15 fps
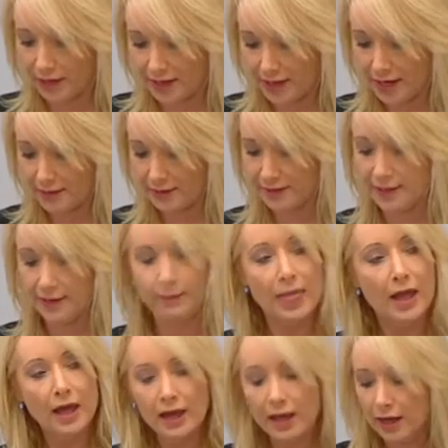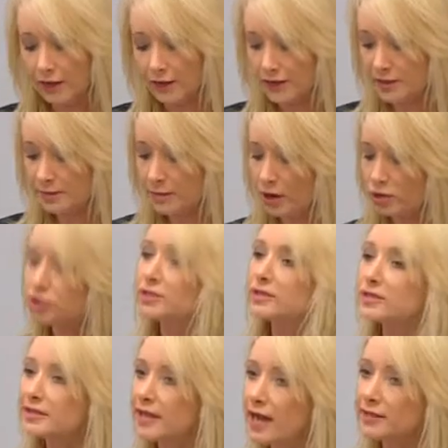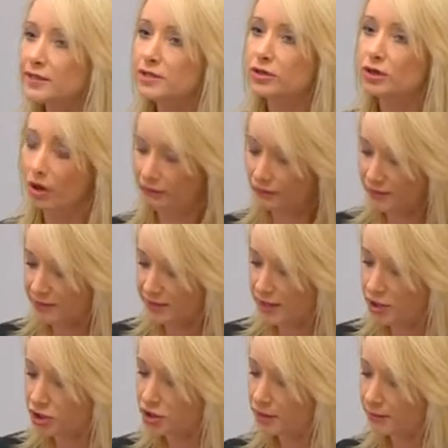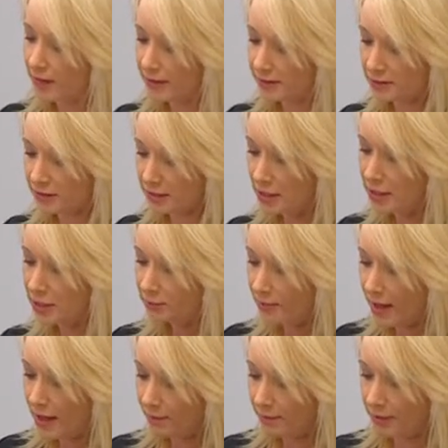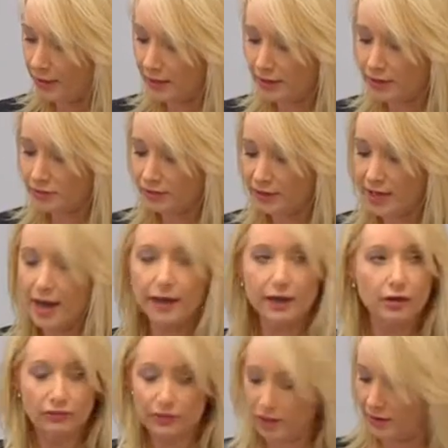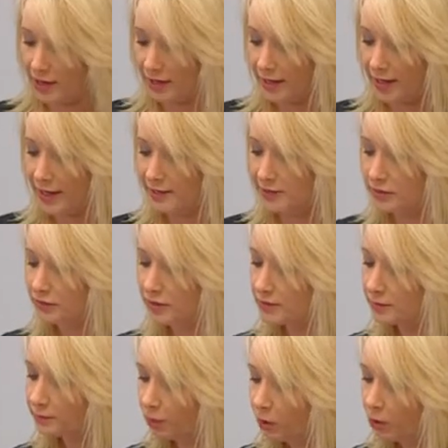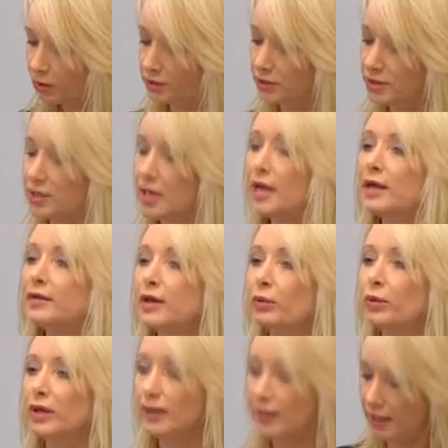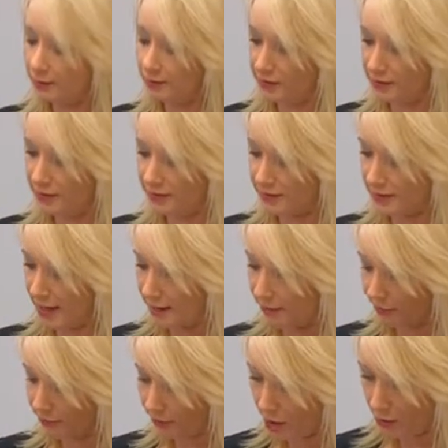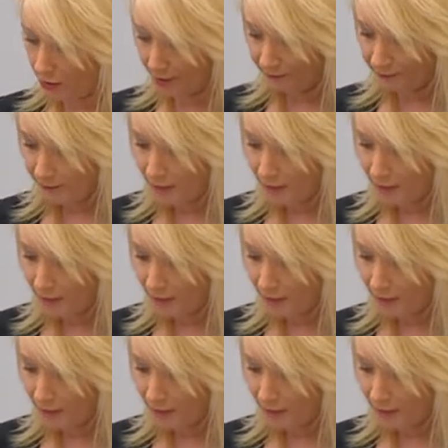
cancer. And this motion starts the conversation amongst M Ps regarding ovarian cancer, and it's important that we keep this um, going.